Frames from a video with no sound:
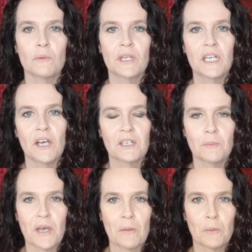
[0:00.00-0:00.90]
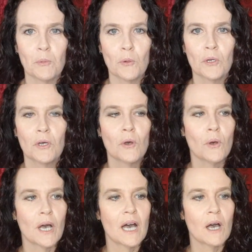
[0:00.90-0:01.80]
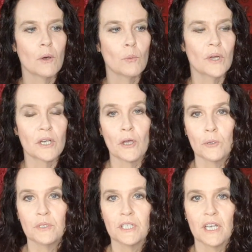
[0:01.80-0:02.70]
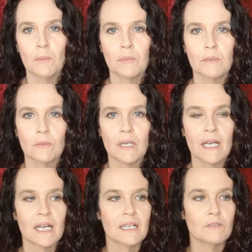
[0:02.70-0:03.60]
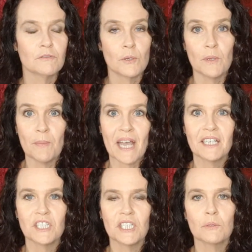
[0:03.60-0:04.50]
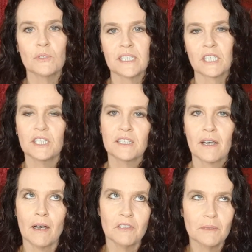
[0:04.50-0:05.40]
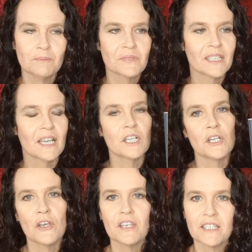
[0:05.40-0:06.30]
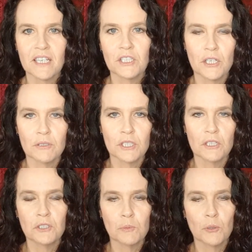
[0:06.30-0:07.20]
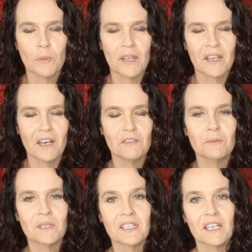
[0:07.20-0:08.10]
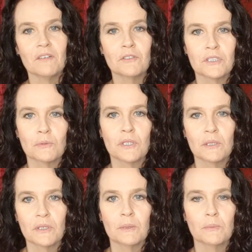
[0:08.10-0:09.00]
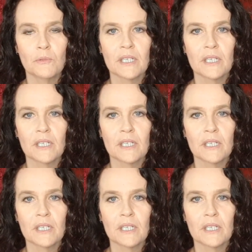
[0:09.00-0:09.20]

I really liked about the book when I opened it up from the packaging was actually the cover. And I know they say don't judge a book by the cover, but the cover is really